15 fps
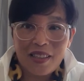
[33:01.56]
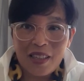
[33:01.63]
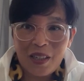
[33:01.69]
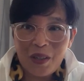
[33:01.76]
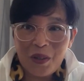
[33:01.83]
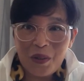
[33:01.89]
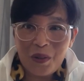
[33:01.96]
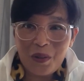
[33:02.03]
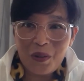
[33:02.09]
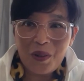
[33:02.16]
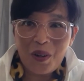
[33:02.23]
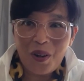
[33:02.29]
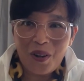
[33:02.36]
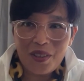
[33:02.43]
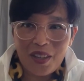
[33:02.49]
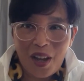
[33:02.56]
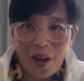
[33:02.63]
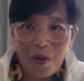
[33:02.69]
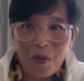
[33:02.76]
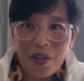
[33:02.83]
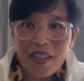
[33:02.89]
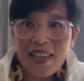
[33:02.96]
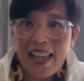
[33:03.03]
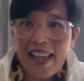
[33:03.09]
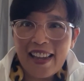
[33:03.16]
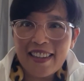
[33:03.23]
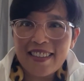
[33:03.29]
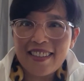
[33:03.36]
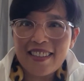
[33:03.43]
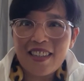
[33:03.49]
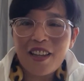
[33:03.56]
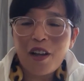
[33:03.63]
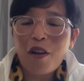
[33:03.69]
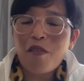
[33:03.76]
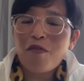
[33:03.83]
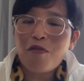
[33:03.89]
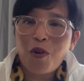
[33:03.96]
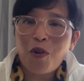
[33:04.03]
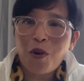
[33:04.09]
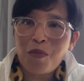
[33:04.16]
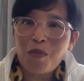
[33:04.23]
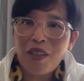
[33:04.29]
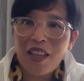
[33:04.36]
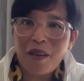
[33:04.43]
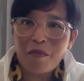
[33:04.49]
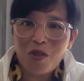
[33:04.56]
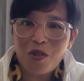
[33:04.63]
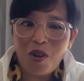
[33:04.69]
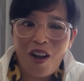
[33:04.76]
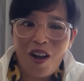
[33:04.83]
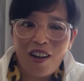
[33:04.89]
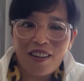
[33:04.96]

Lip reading: you on our next 4 p.m. talk.